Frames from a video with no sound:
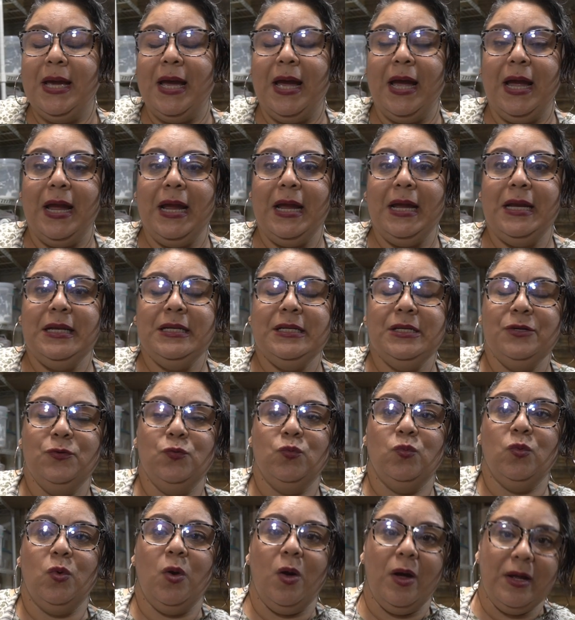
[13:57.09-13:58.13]
I
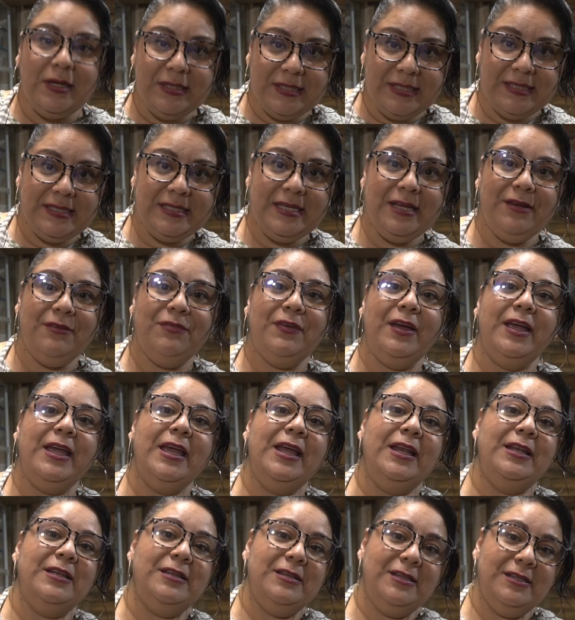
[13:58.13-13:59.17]
want to see if I
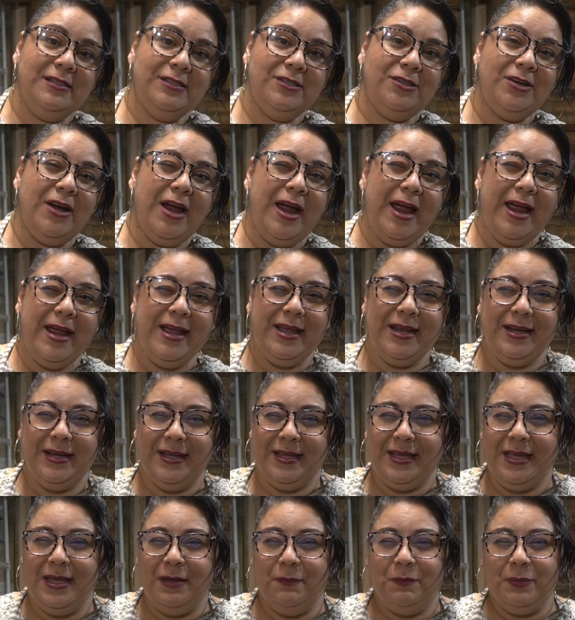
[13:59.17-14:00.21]
can try and
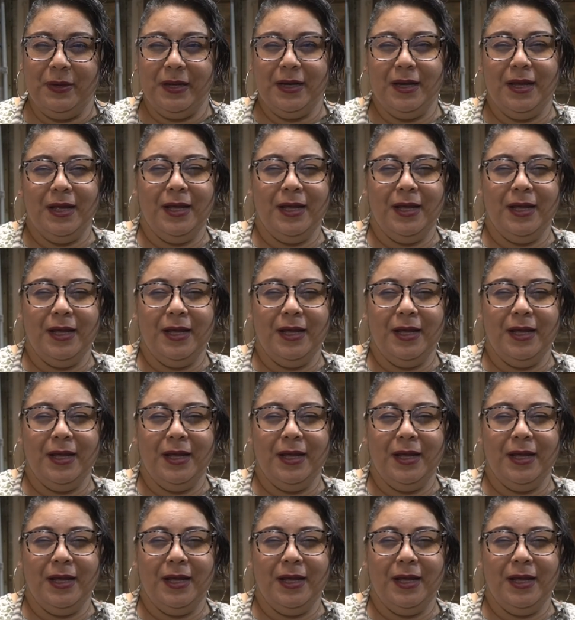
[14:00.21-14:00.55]
keep it